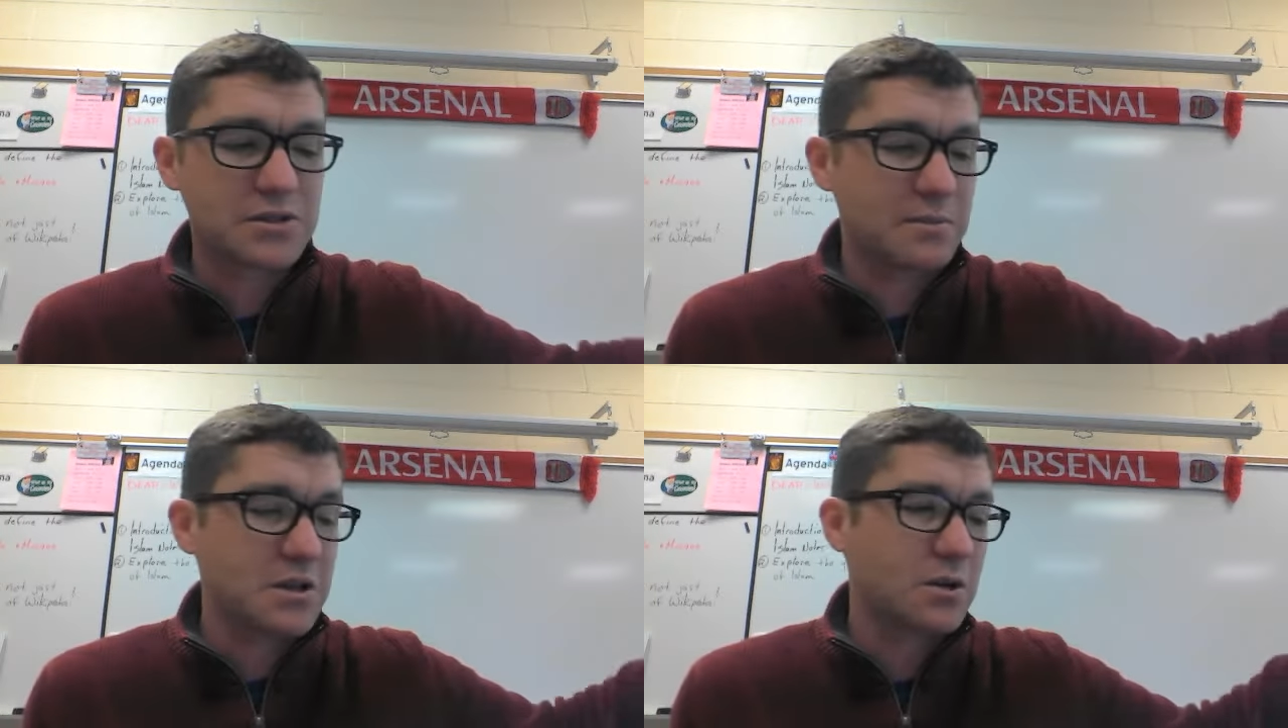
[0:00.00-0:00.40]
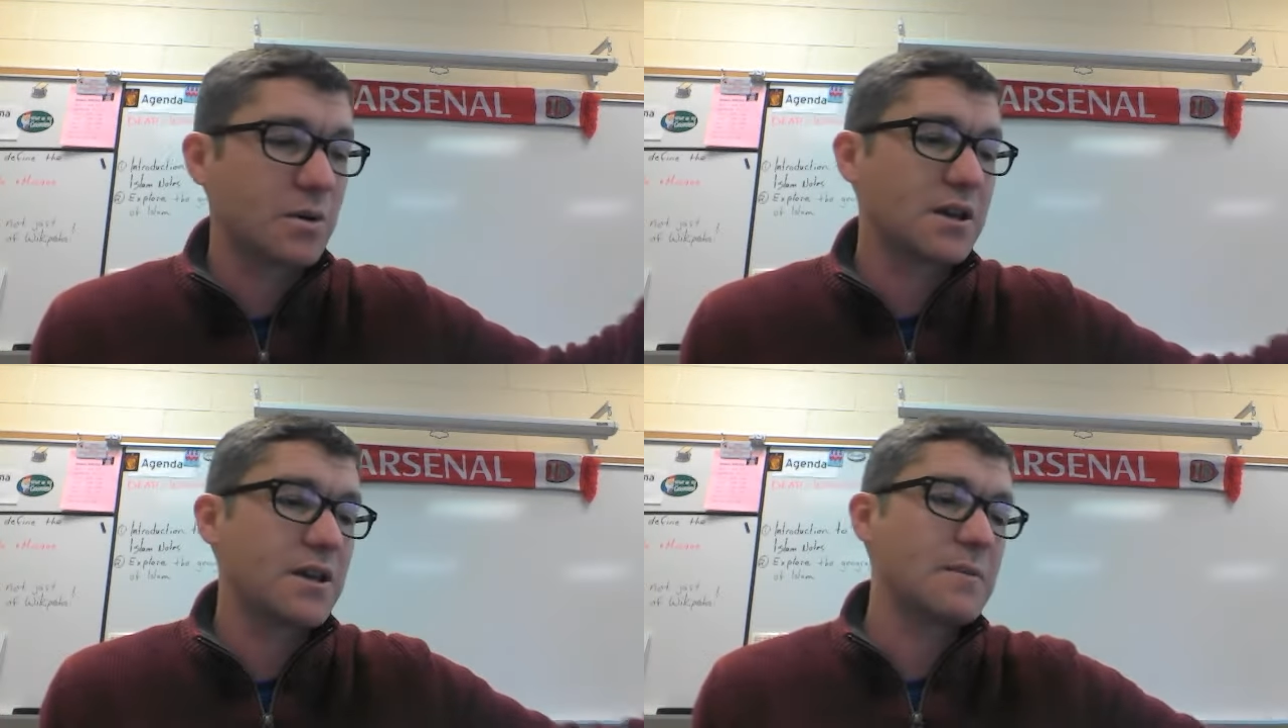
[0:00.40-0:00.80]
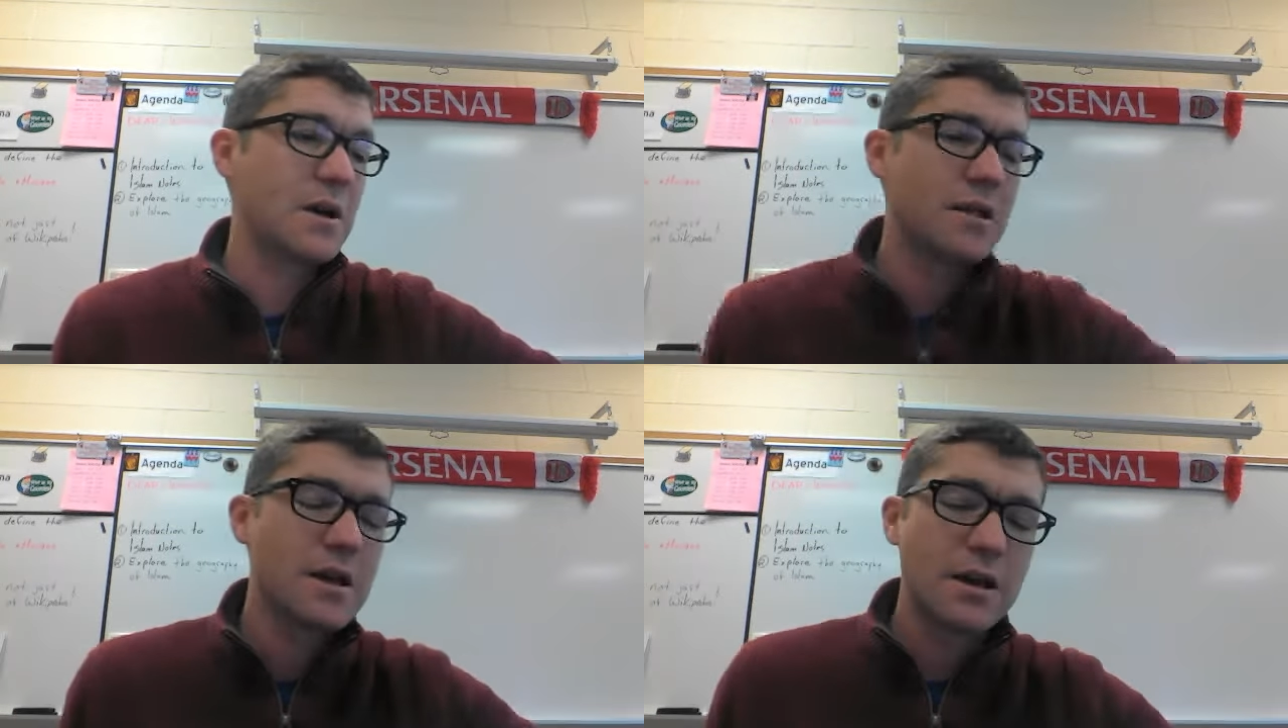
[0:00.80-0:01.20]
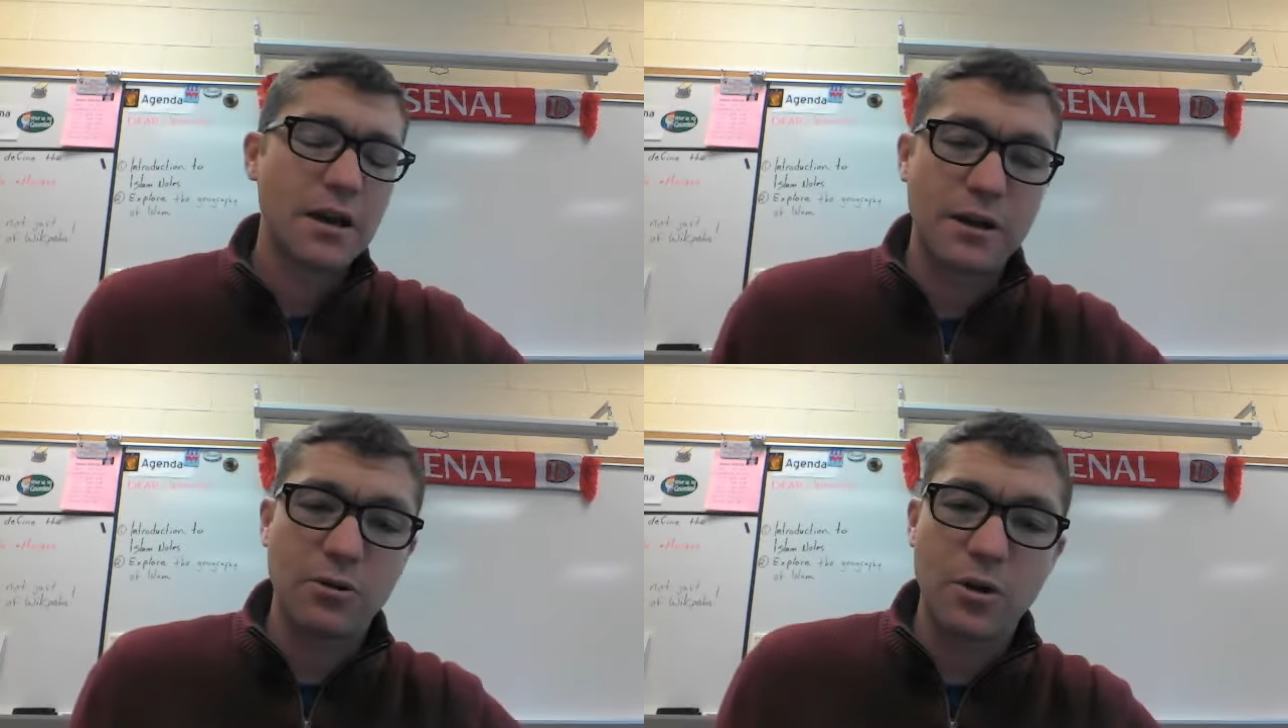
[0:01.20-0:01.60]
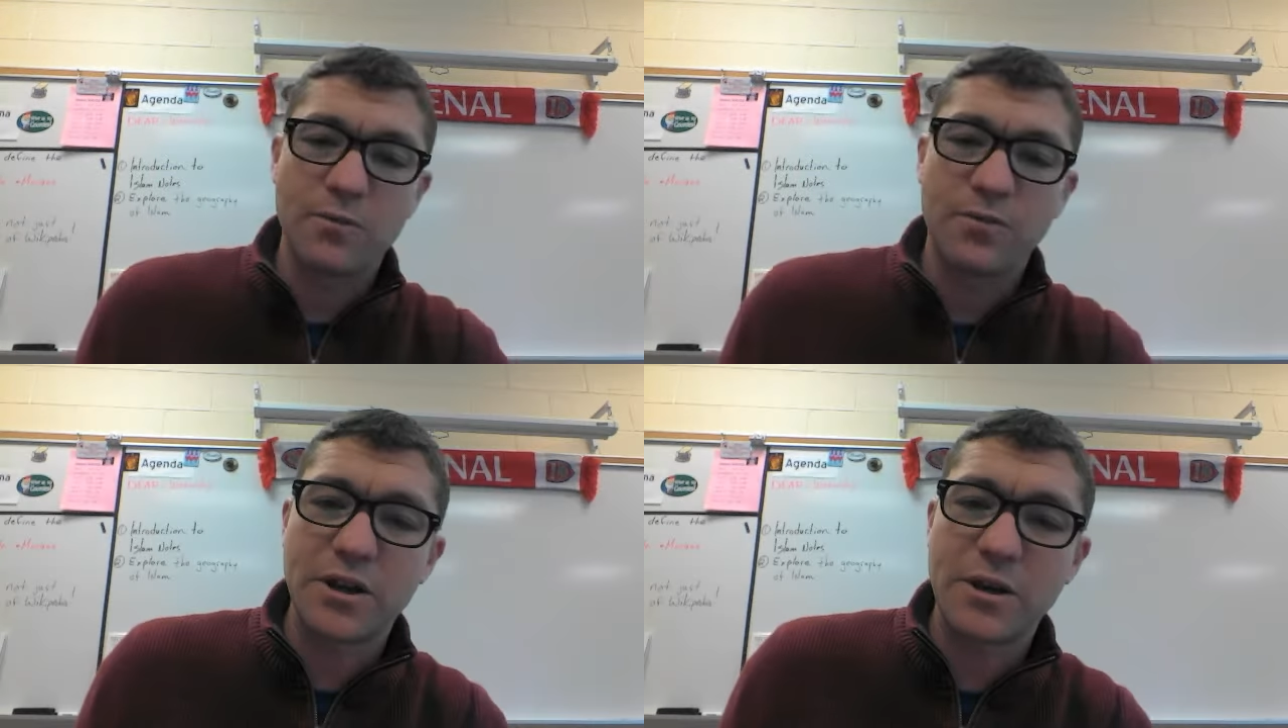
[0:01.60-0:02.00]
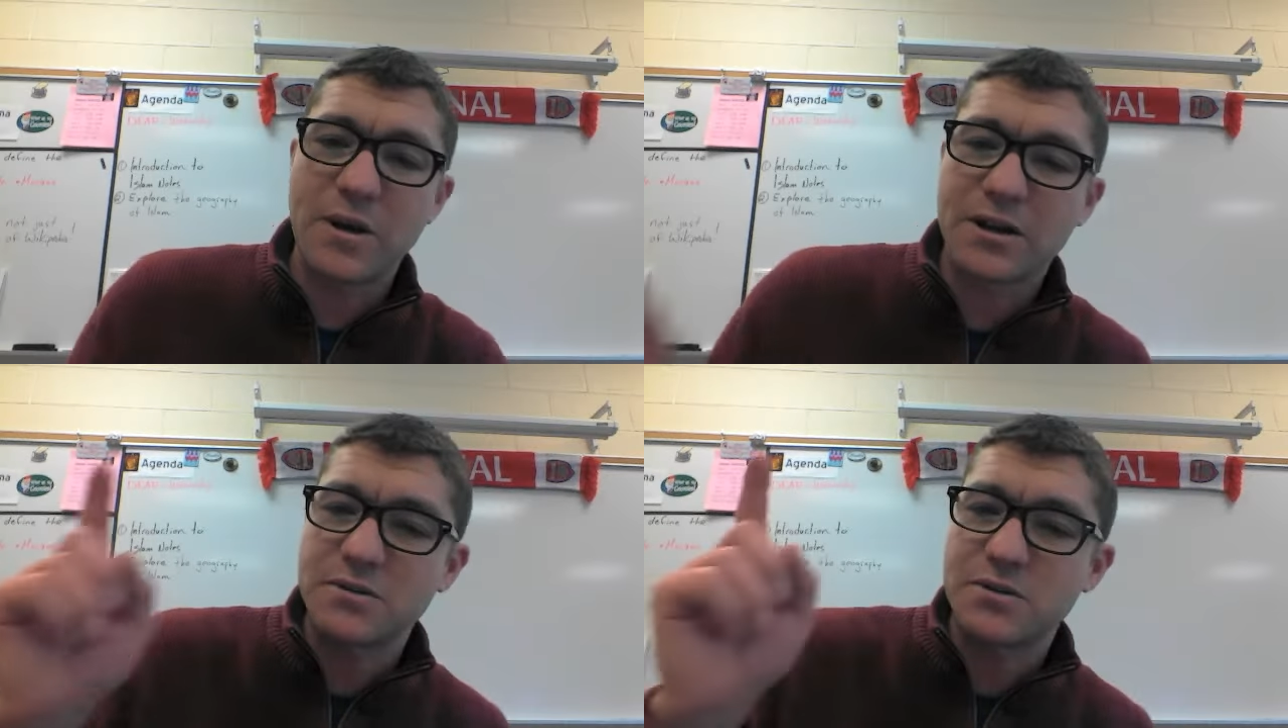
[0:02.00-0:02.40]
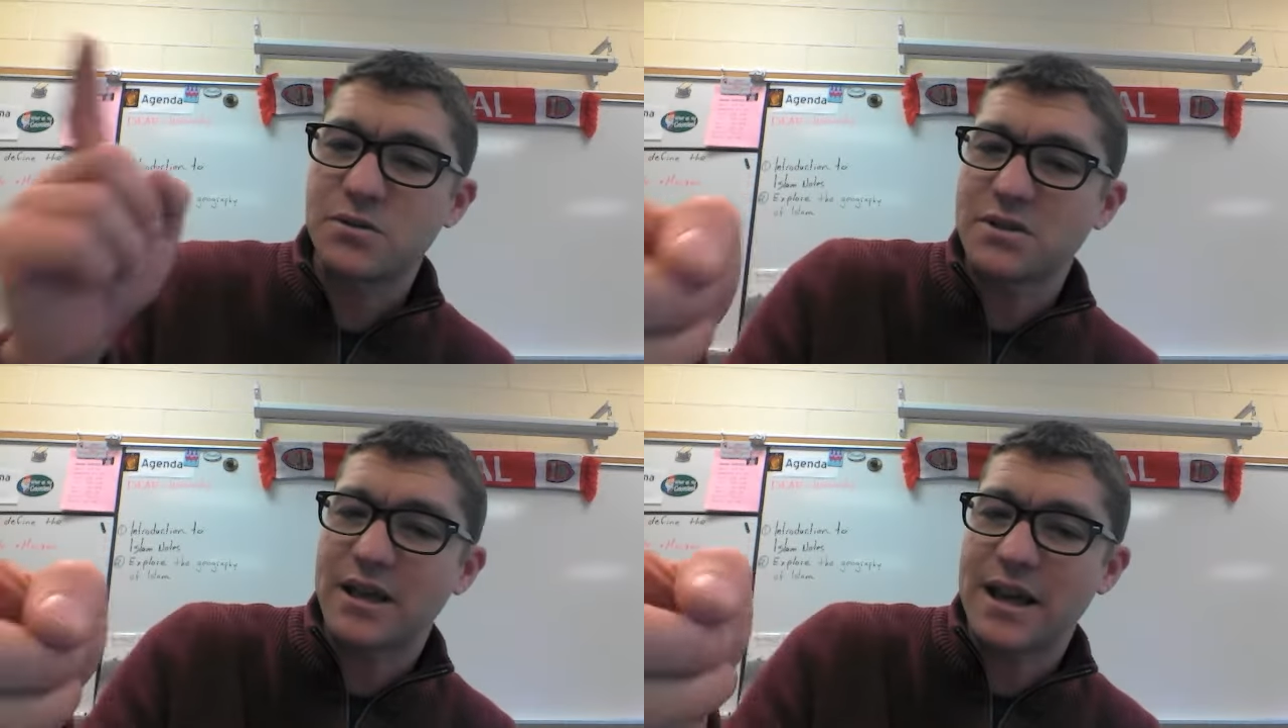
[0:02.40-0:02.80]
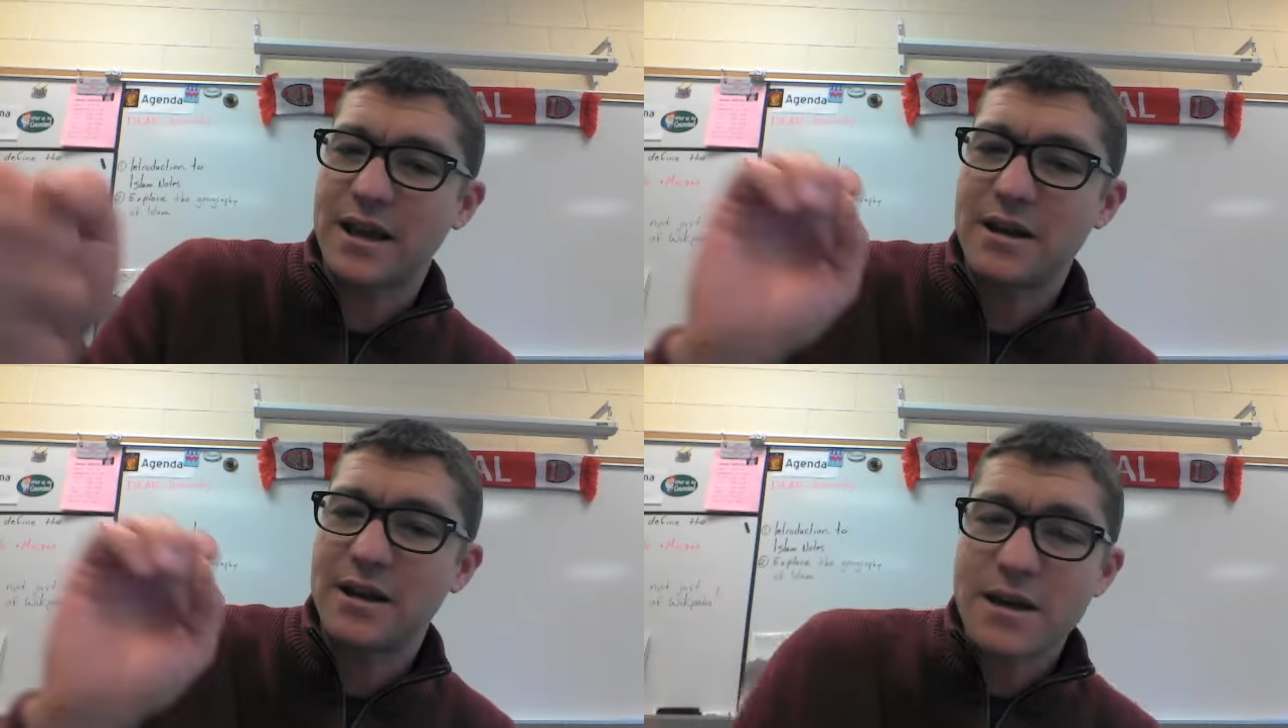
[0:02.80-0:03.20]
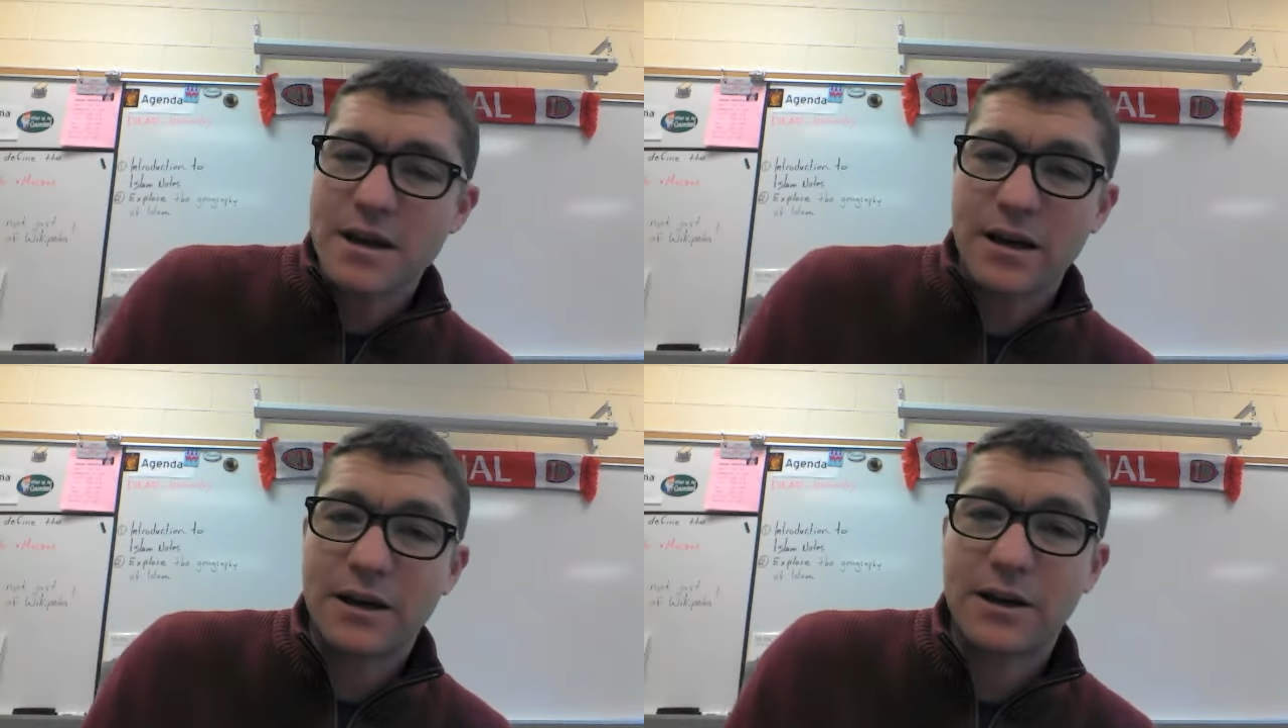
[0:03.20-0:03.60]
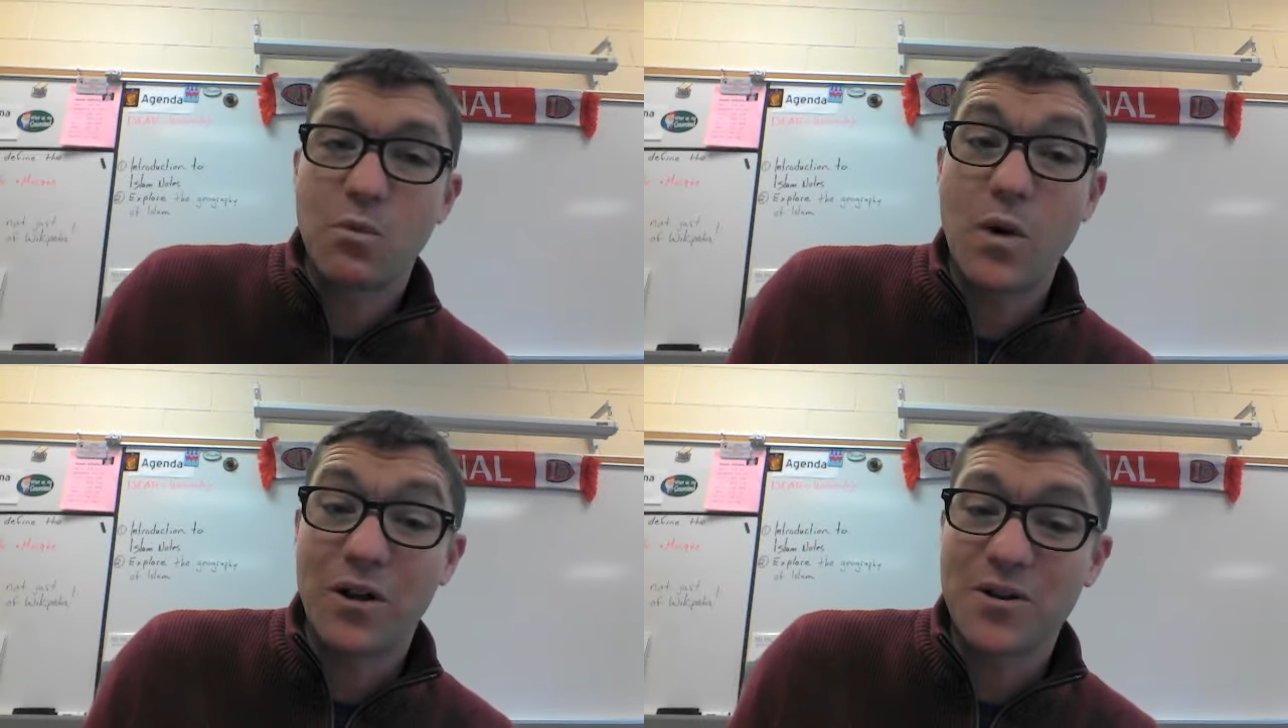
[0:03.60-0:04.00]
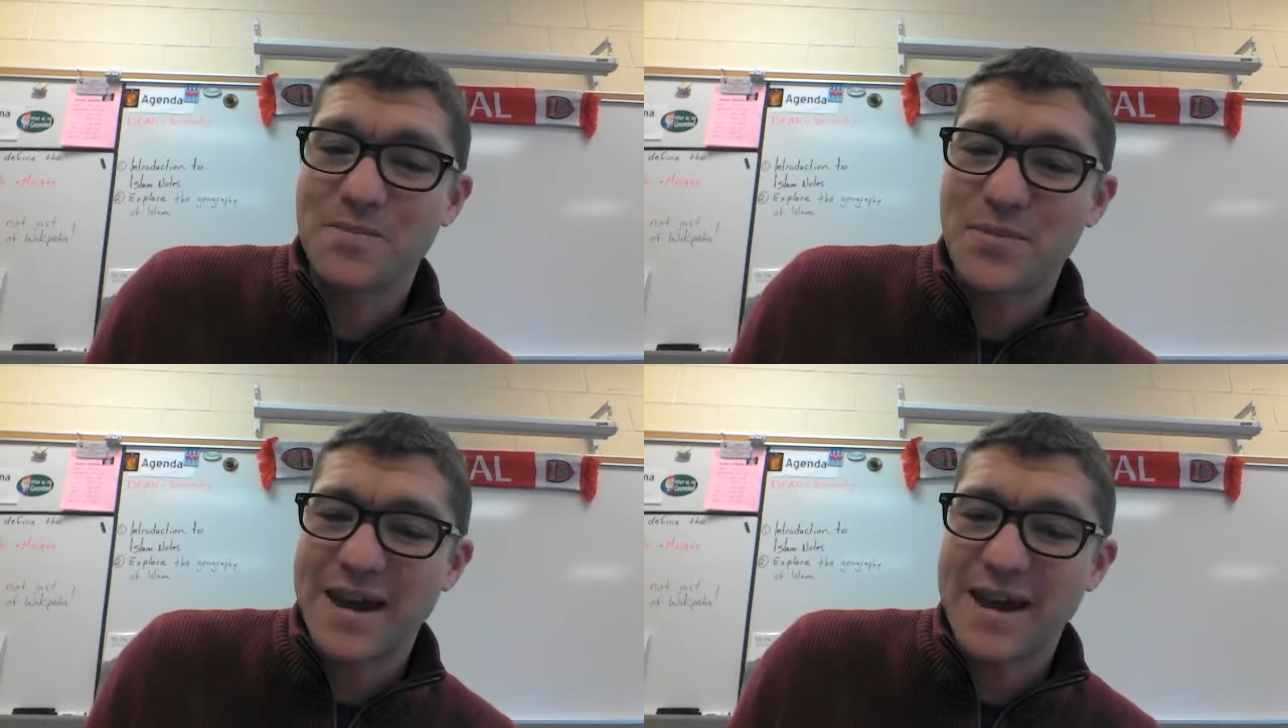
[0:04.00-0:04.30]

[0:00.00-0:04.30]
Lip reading: Send me a quick email, and I will hopefully get back to you as soon as I can. Welcome